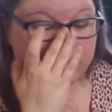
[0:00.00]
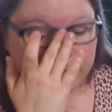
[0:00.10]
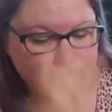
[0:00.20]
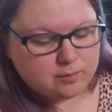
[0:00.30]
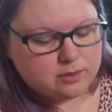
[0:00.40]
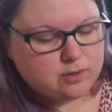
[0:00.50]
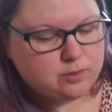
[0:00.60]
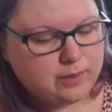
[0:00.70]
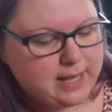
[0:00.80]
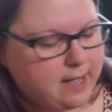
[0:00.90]
right, what do
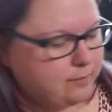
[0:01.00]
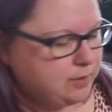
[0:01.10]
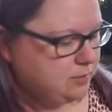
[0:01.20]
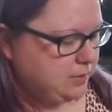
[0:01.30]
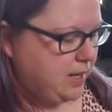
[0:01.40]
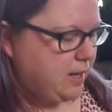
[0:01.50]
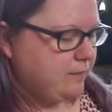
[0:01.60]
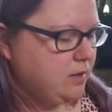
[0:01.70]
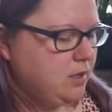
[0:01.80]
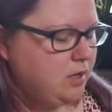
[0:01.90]
we have? What do we
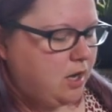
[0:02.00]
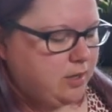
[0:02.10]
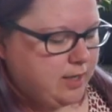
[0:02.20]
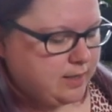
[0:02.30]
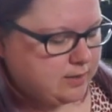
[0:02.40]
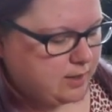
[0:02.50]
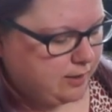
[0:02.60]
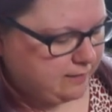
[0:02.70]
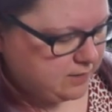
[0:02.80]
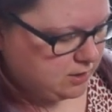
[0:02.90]
have? Oh, yeah, so
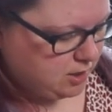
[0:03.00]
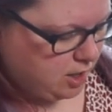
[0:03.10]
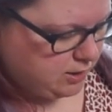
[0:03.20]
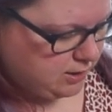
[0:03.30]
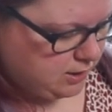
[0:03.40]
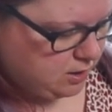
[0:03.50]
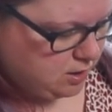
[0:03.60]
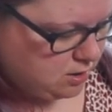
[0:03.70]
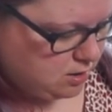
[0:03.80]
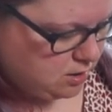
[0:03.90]
I've started
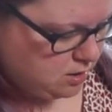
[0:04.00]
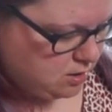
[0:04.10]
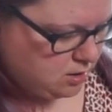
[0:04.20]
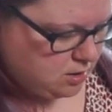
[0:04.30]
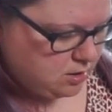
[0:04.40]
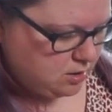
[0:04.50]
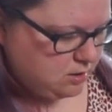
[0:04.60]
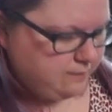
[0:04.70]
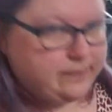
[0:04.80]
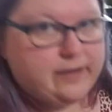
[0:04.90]

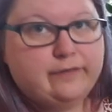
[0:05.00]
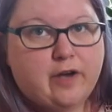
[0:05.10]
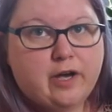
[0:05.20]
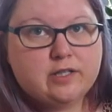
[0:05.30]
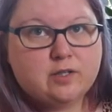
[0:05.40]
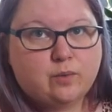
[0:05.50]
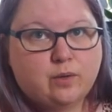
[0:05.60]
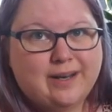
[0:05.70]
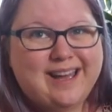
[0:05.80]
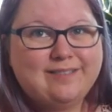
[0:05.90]
the first
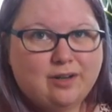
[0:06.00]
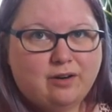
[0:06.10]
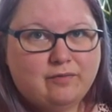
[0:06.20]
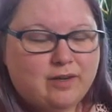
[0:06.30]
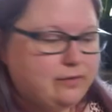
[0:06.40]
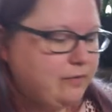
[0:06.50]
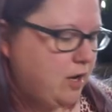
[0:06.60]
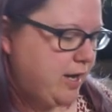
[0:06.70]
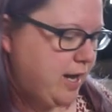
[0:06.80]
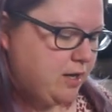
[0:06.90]
one. I haven't got very
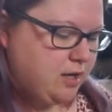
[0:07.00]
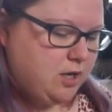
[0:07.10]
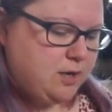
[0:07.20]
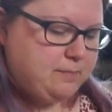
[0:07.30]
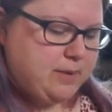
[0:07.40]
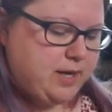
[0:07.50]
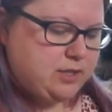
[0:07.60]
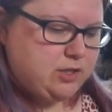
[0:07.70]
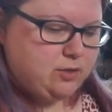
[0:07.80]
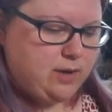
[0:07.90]
far yet, but I
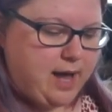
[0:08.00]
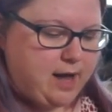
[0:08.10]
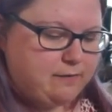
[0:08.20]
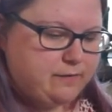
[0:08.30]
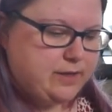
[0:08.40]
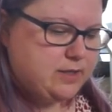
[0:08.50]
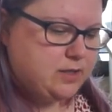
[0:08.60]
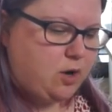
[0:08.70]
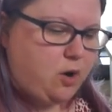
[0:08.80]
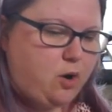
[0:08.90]
do have
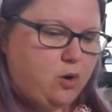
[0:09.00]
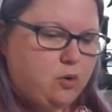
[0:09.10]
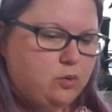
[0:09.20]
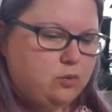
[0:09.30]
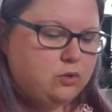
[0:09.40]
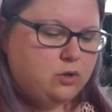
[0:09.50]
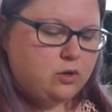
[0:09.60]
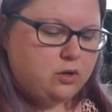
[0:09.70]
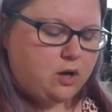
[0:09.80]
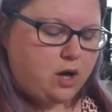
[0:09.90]
this whole,
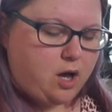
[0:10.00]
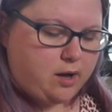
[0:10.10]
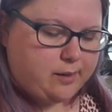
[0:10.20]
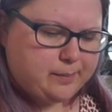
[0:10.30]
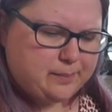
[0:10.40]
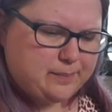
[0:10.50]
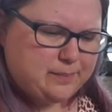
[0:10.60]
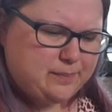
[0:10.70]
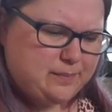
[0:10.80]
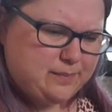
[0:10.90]

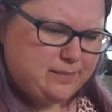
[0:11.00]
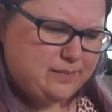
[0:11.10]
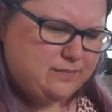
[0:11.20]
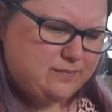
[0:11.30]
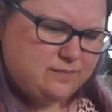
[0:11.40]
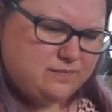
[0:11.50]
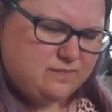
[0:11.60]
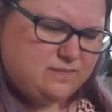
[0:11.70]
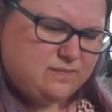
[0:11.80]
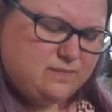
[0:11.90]
um,
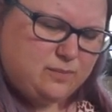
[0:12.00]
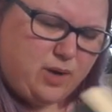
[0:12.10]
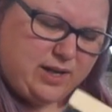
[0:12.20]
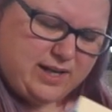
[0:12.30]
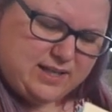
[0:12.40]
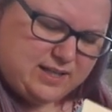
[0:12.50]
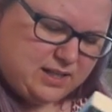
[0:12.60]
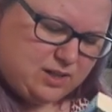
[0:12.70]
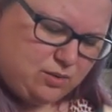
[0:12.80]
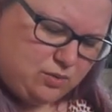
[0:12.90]
what is
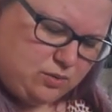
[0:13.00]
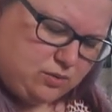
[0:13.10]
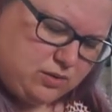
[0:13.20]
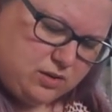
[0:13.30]
it called?